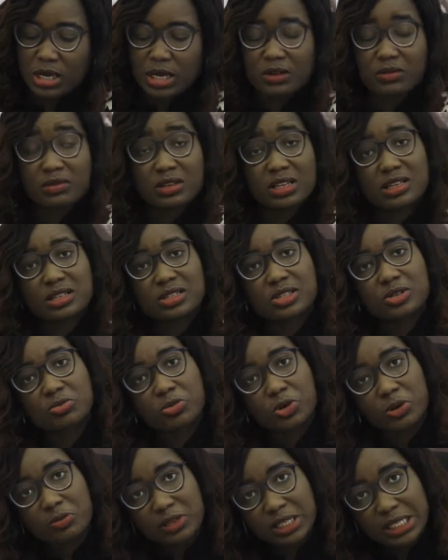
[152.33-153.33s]
It relates to
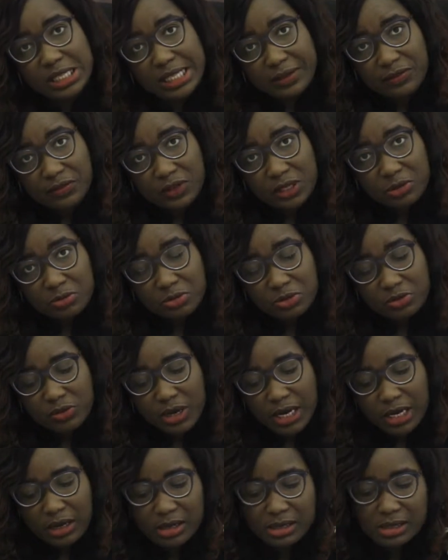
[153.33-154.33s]
publicly available
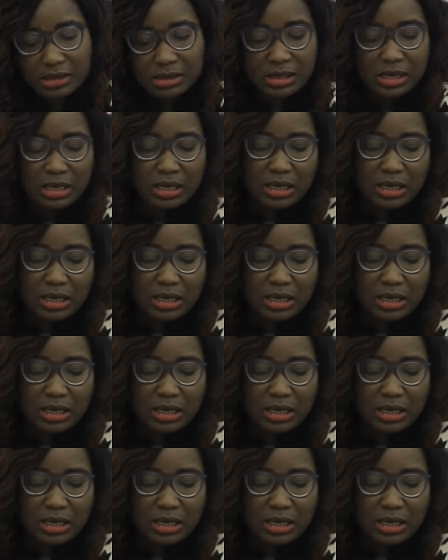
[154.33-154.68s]
records,